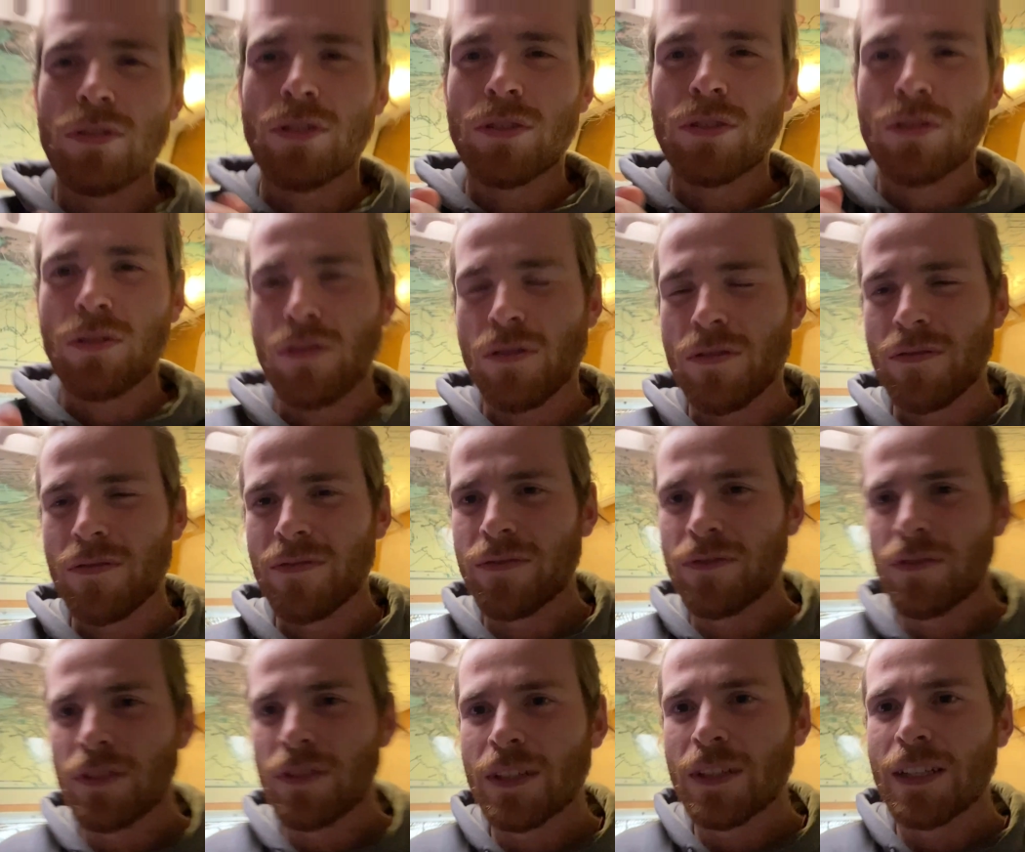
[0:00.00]
sort
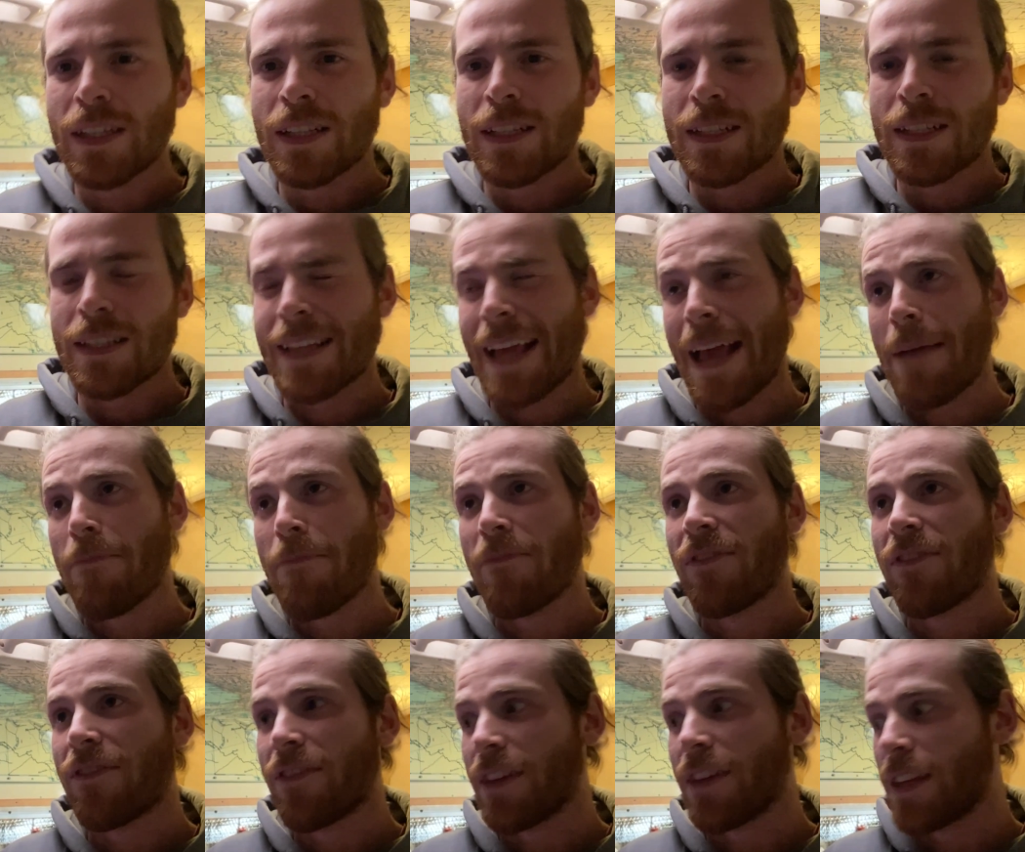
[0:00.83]
of damp
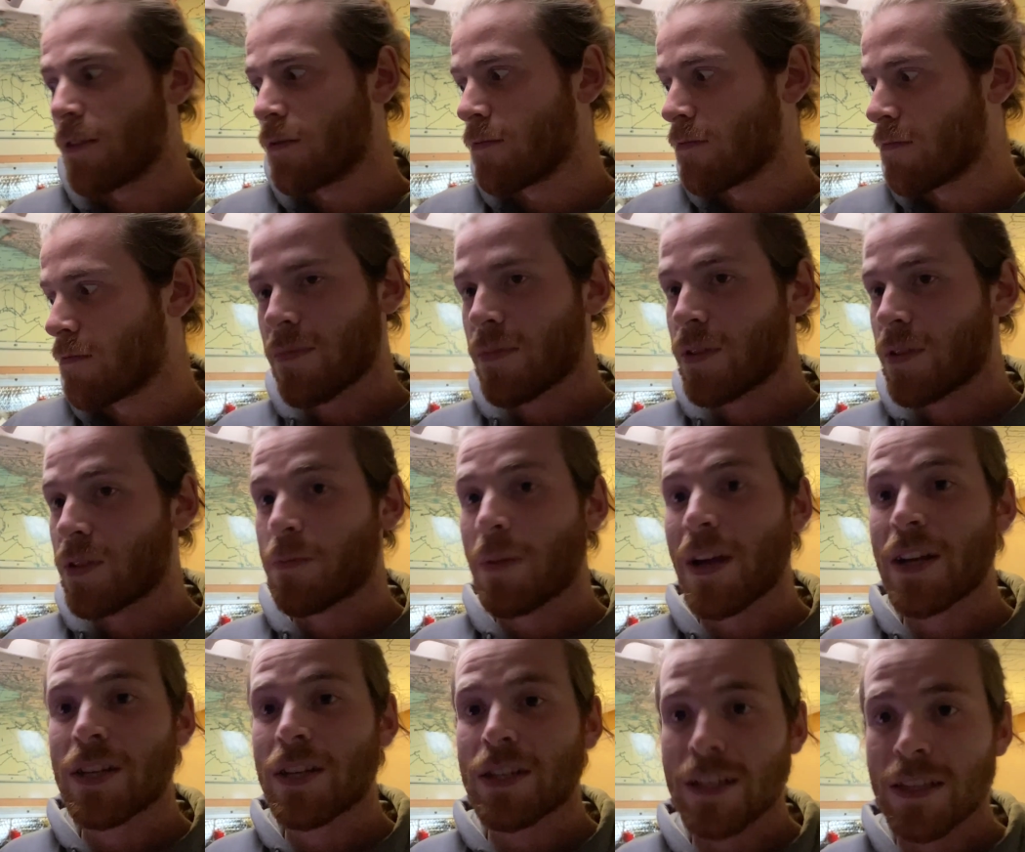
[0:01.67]
feel,
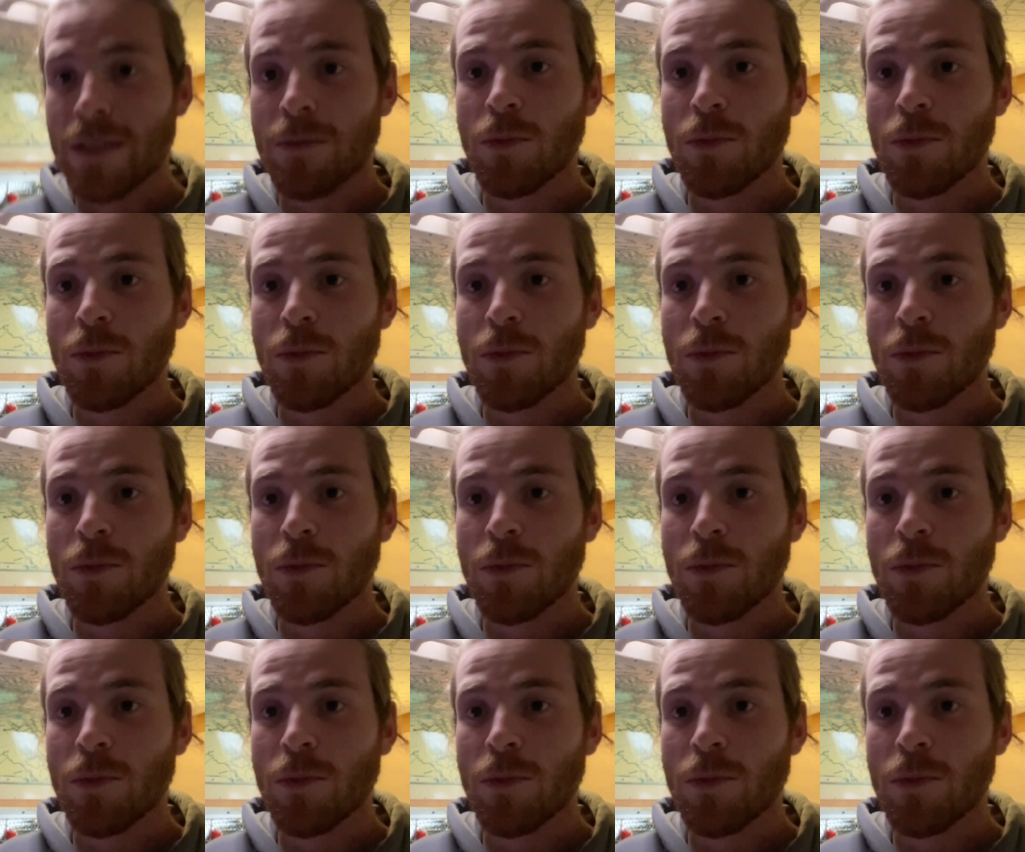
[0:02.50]
especially in the